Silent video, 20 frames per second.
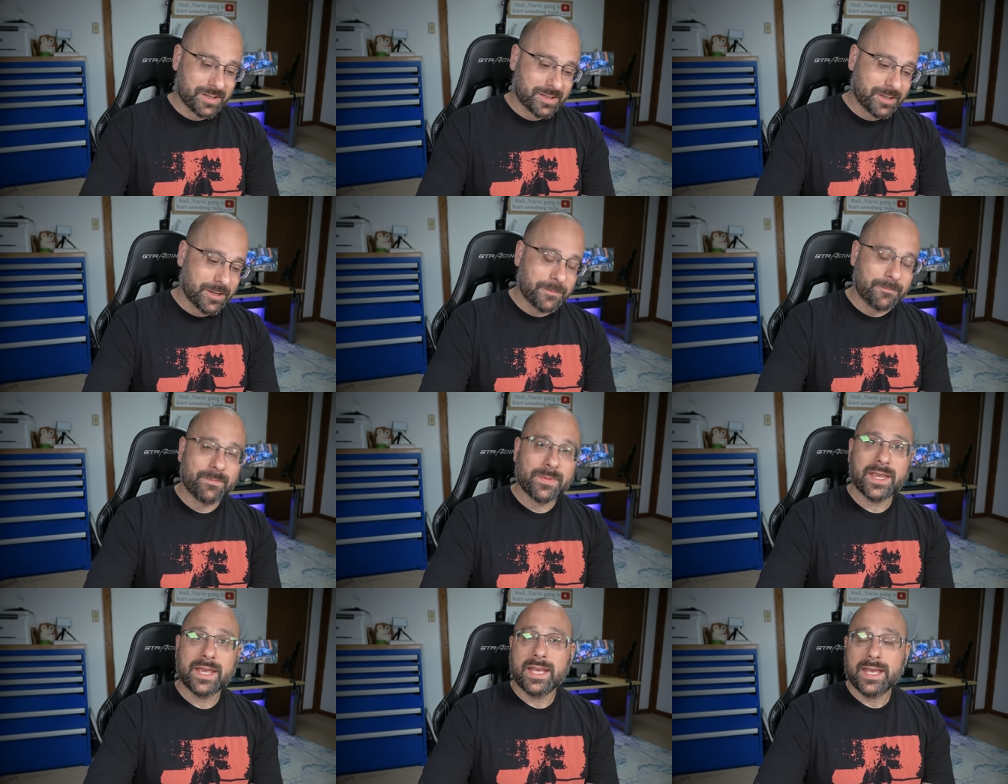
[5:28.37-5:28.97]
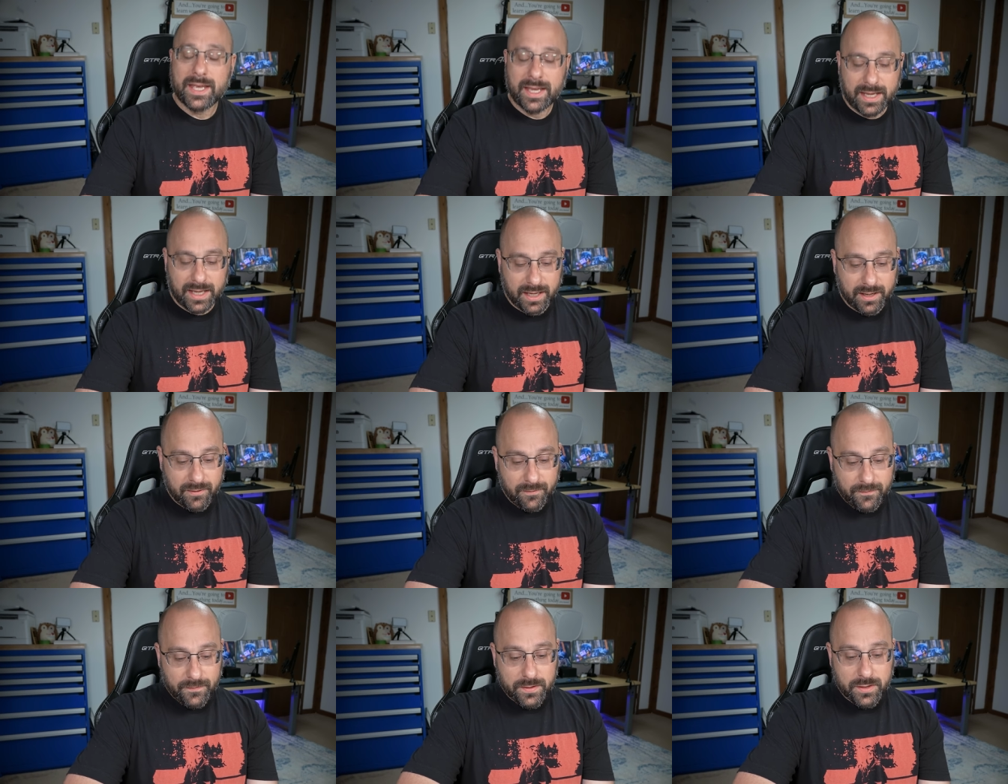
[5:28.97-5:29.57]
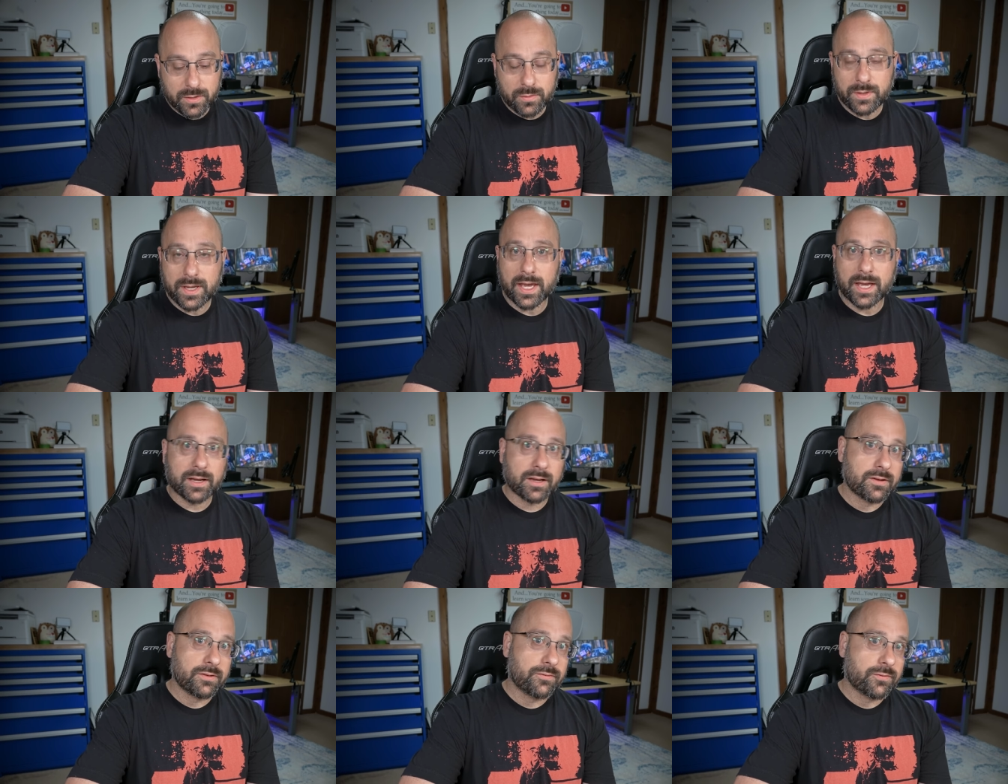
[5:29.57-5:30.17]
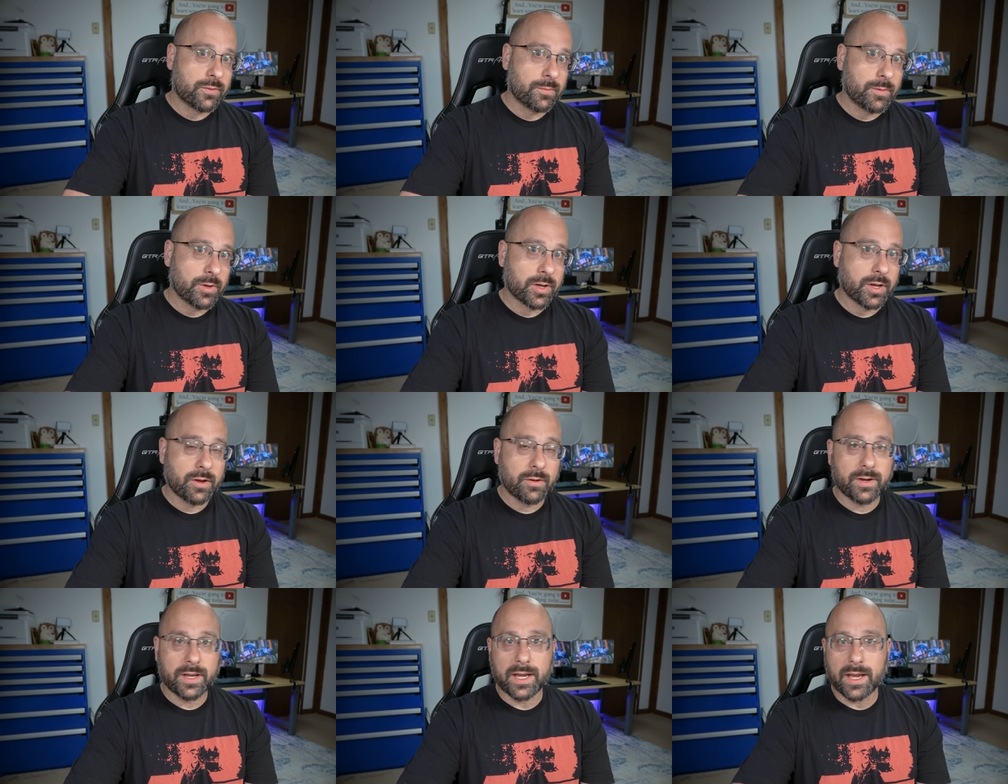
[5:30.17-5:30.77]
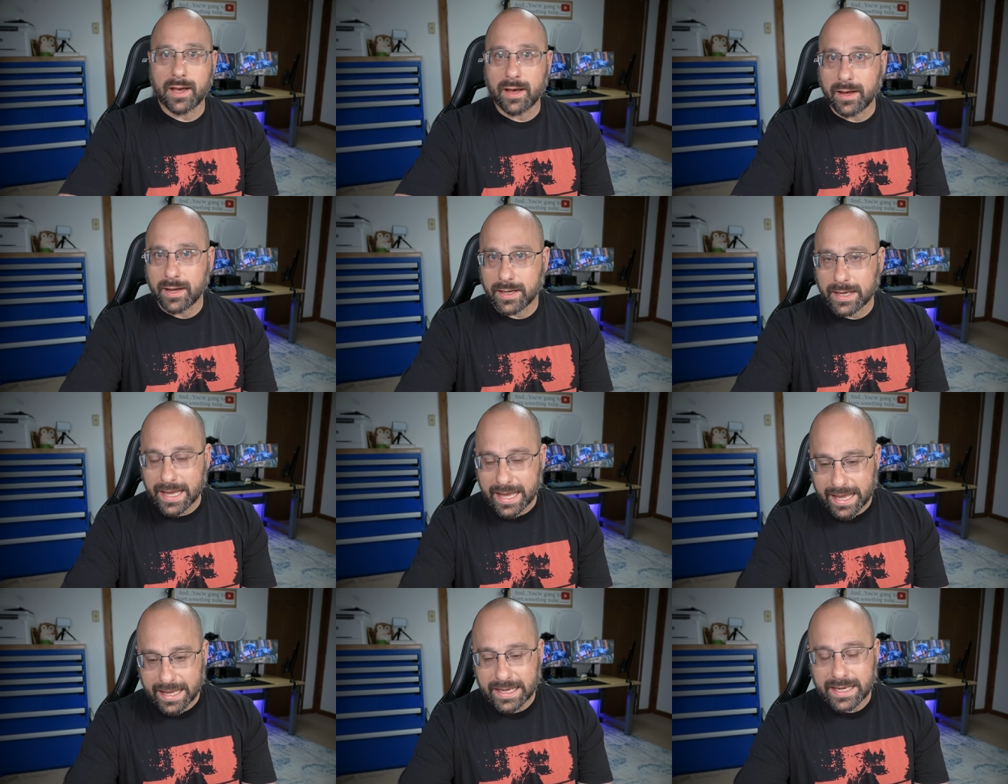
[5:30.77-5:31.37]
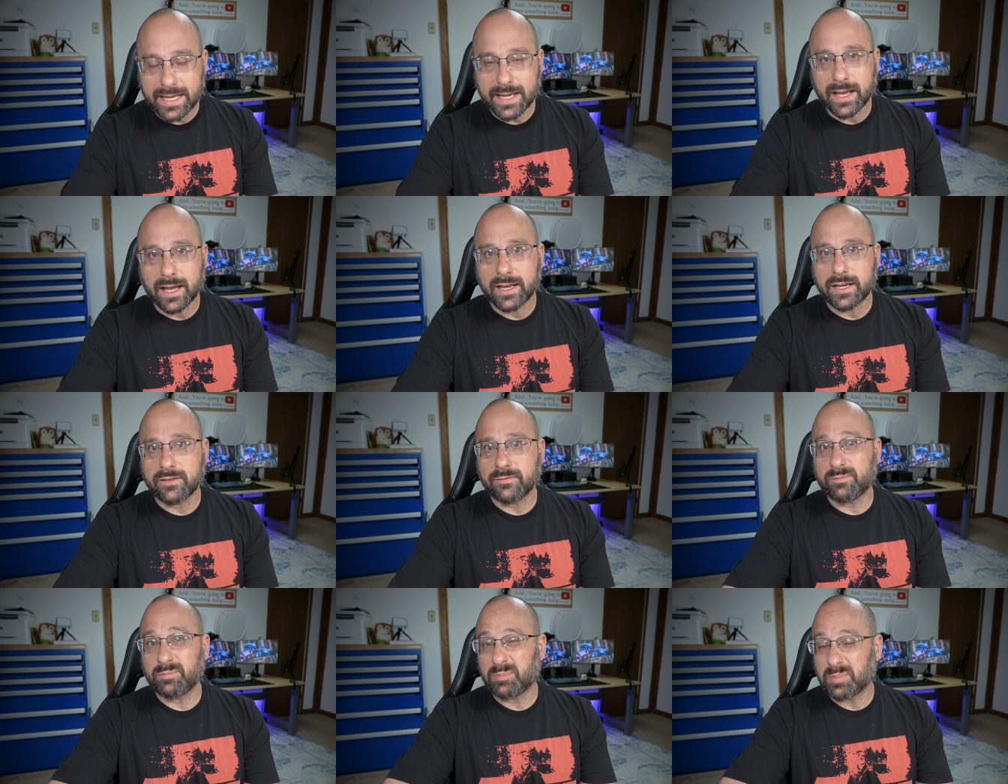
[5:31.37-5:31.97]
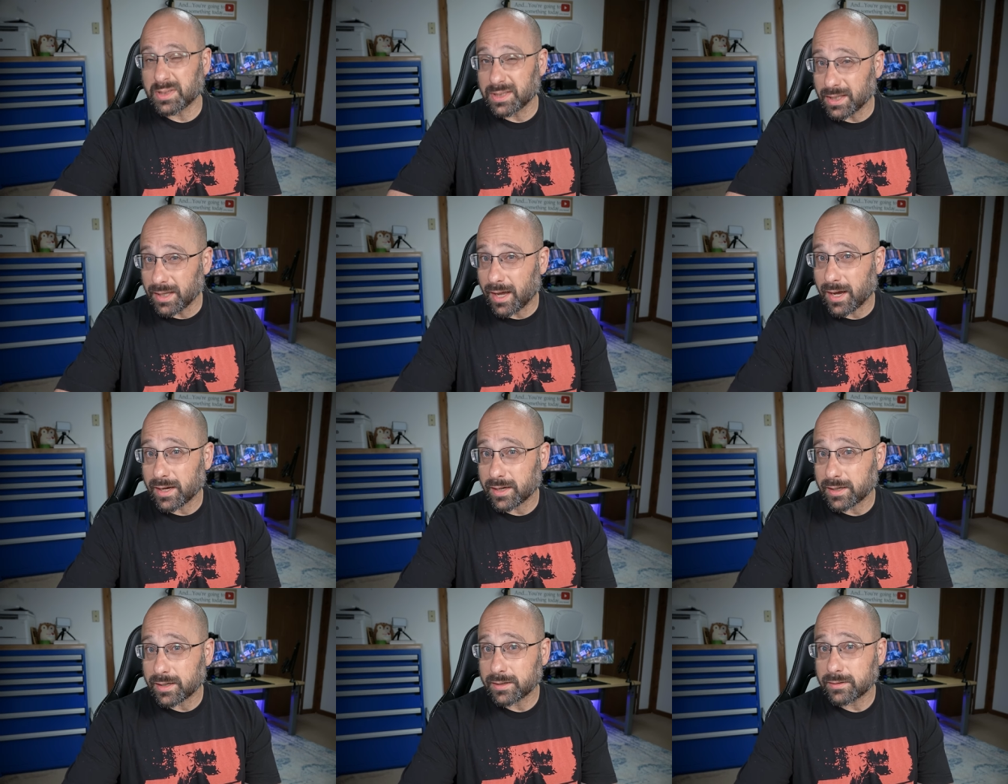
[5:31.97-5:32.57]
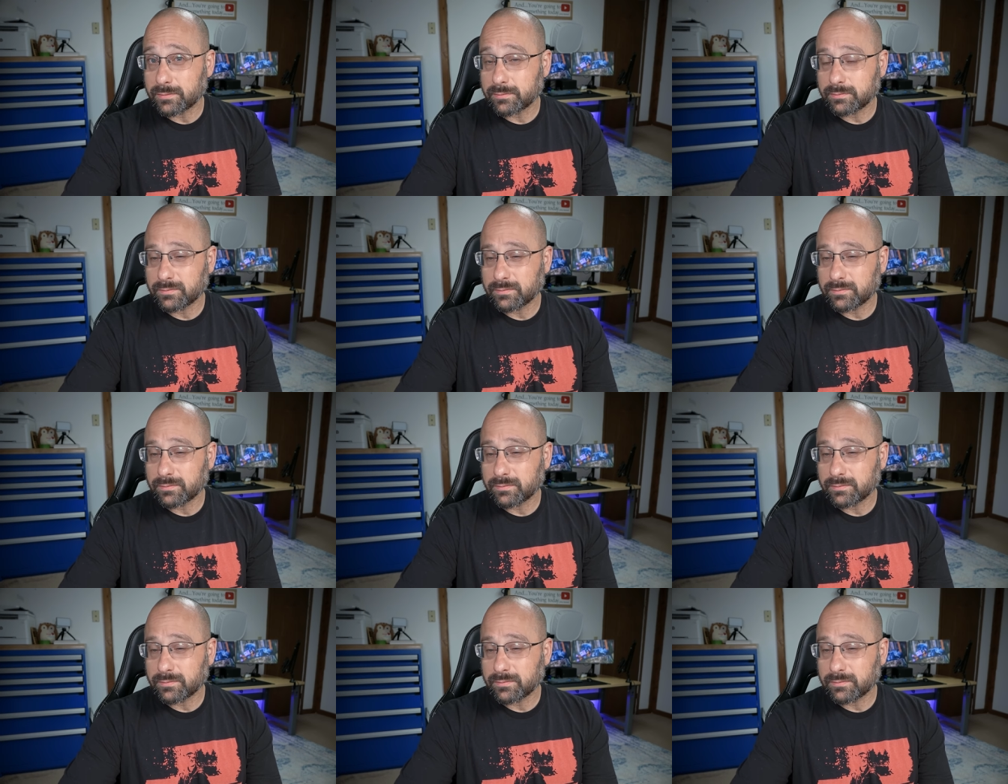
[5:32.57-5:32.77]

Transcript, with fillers: So if you get conformal coating on any kind of plug,